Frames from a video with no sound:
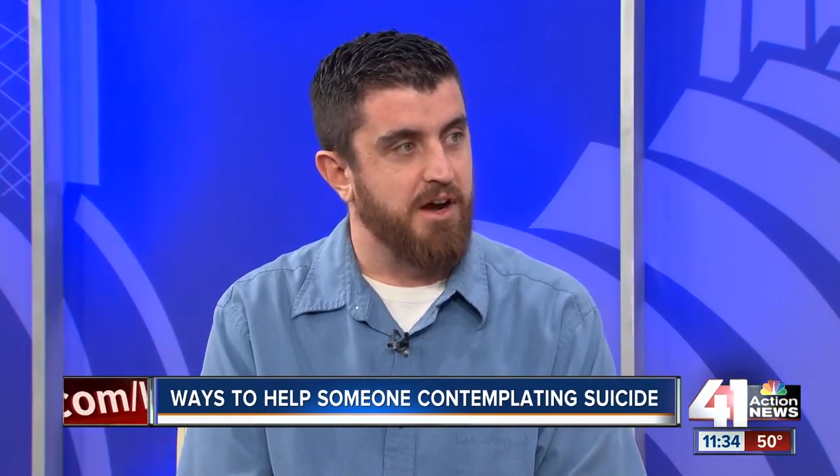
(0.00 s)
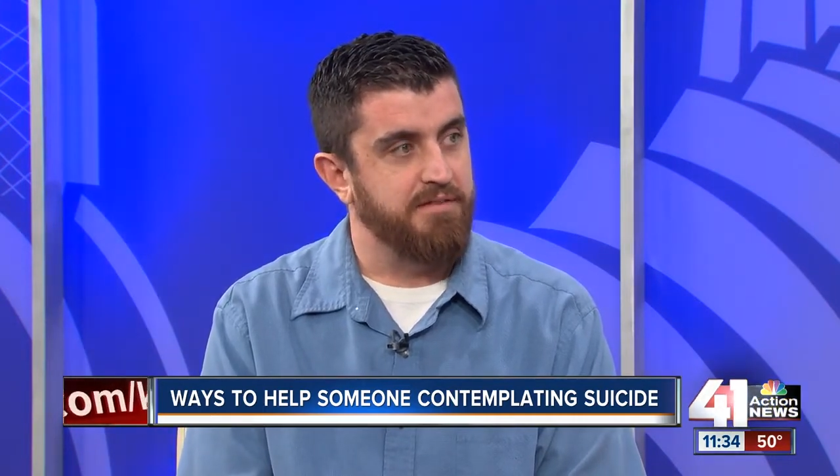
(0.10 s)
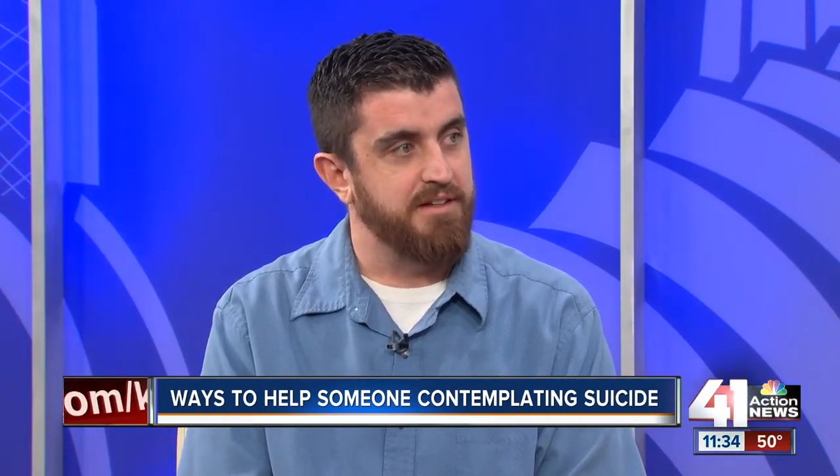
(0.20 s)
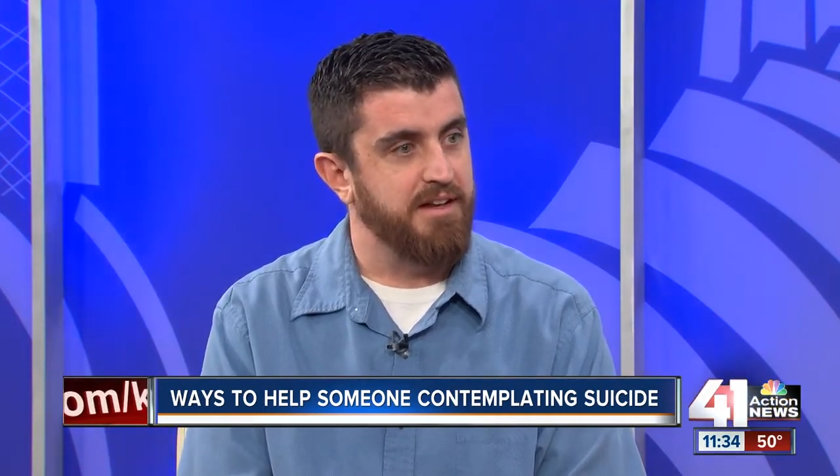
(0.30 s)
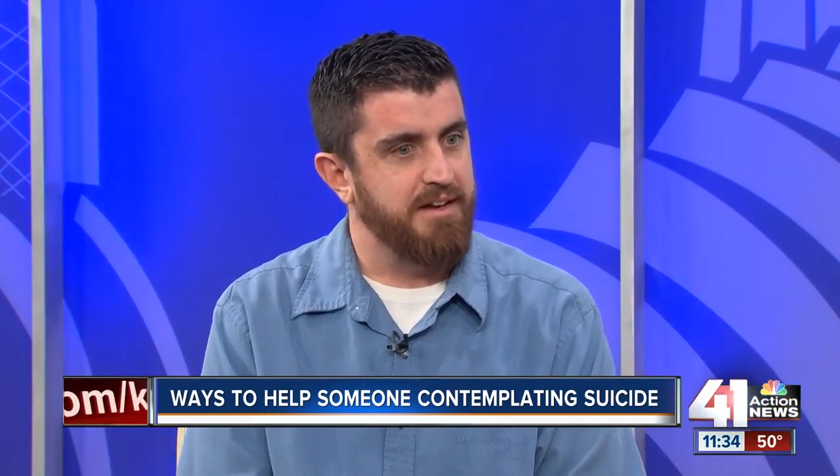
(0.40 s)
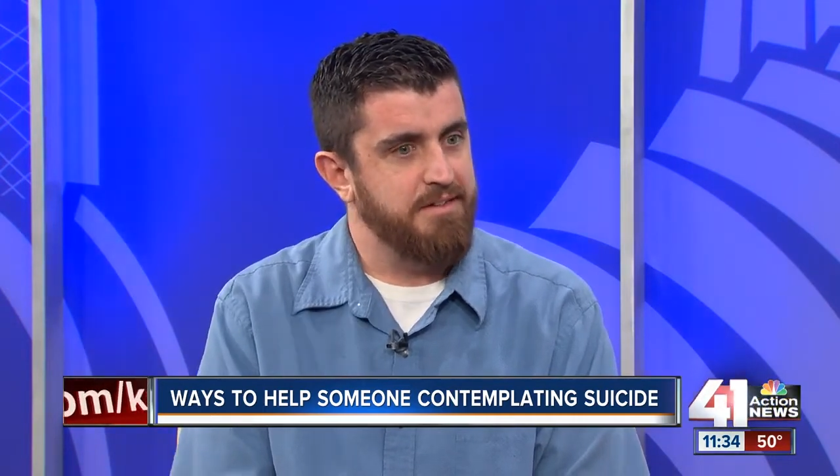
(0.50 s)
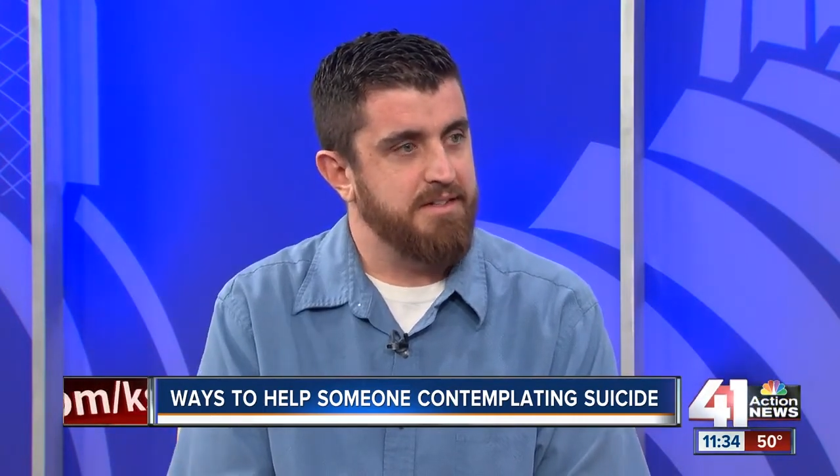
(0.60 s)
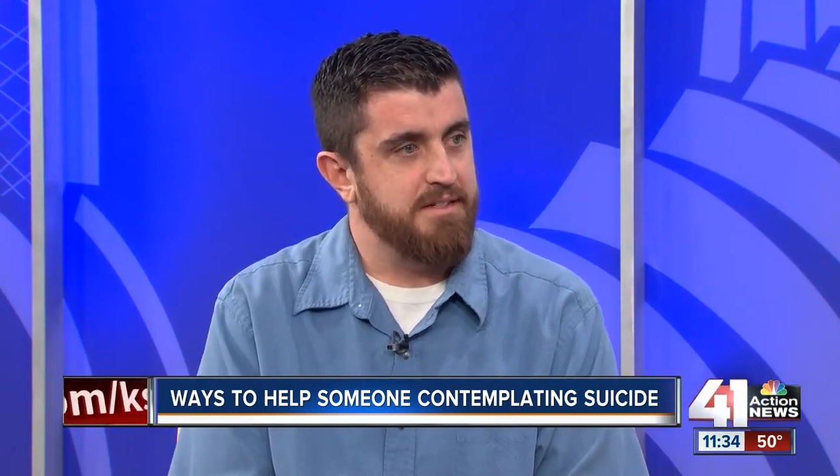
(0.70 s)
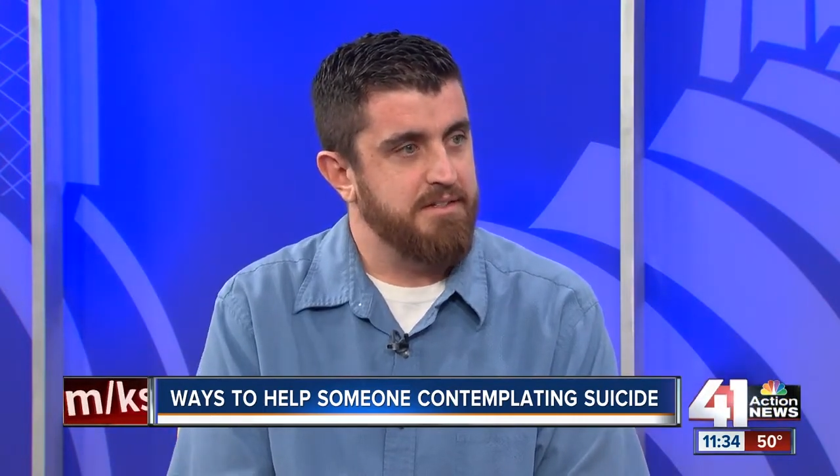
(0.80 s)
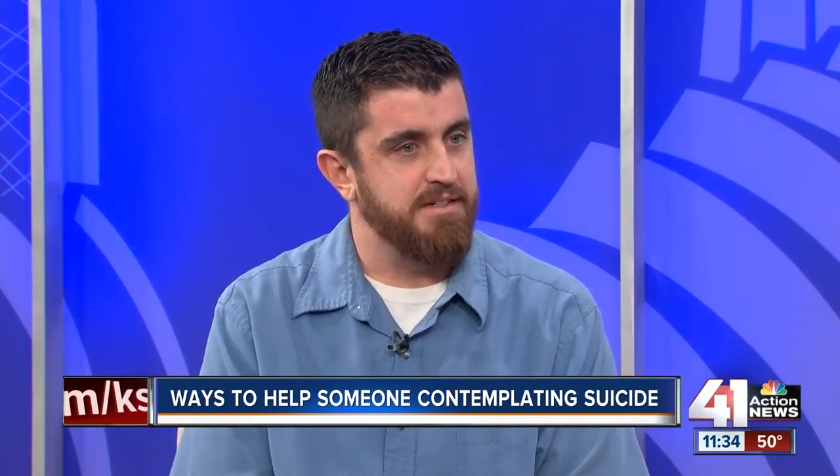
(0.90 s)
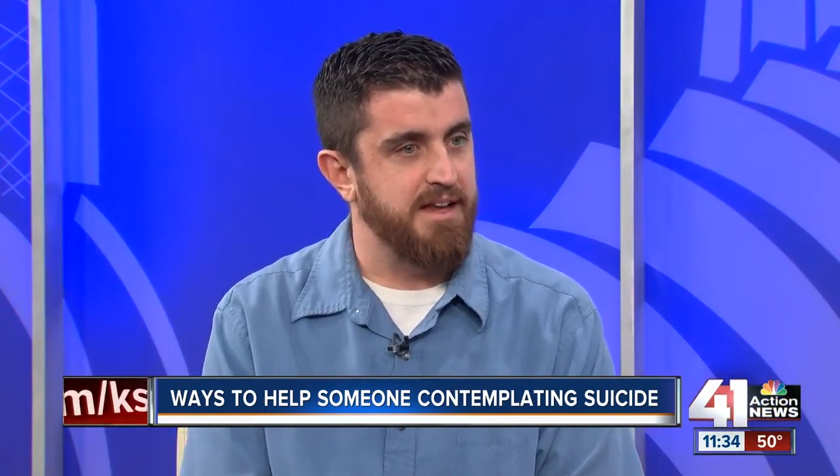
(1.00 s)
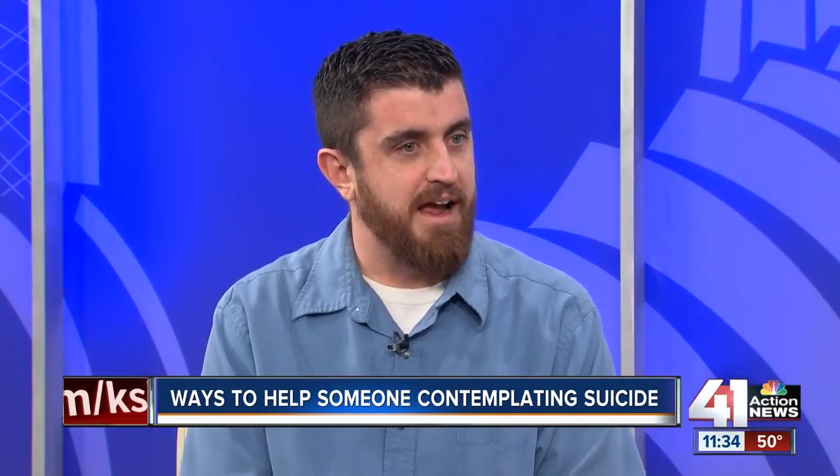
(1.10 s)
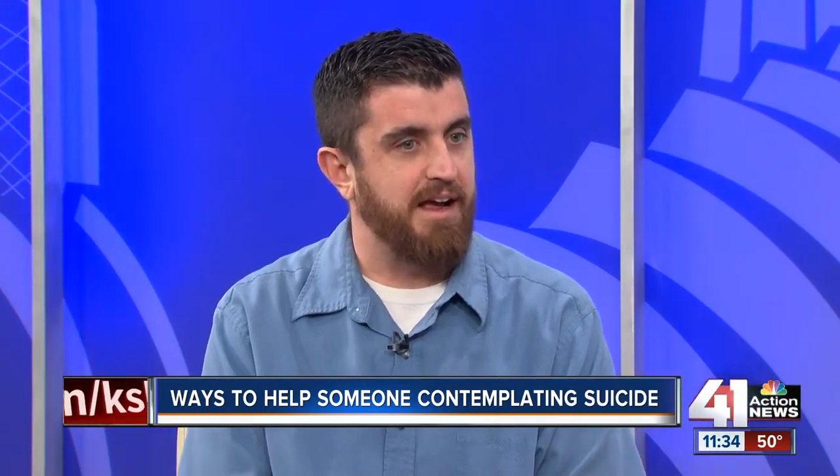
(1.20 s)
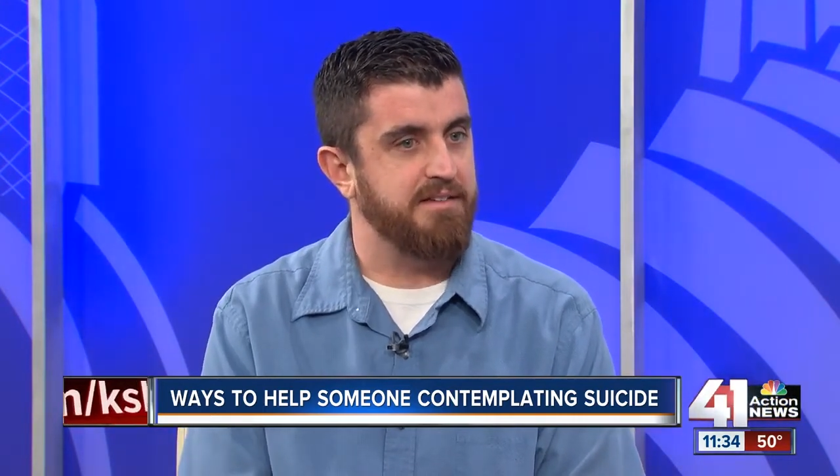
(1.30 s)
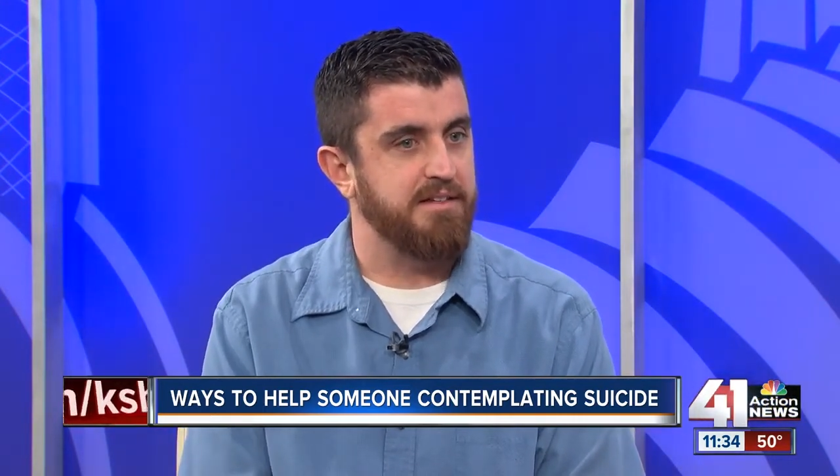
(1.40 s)
off today, just
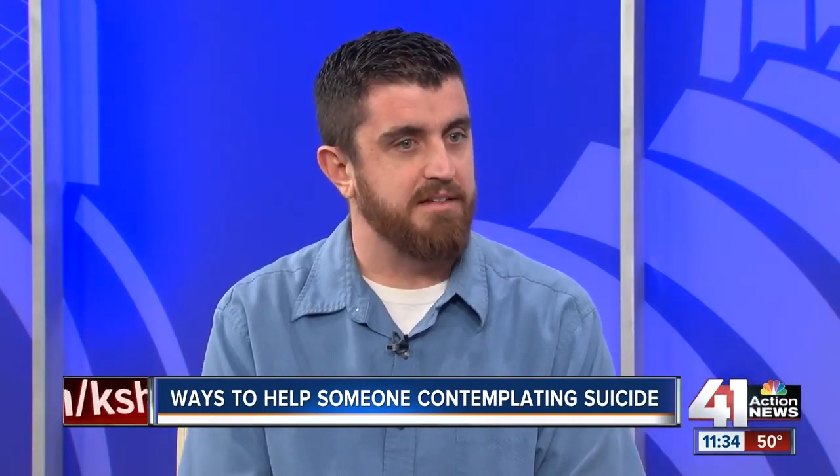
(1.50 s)
ask.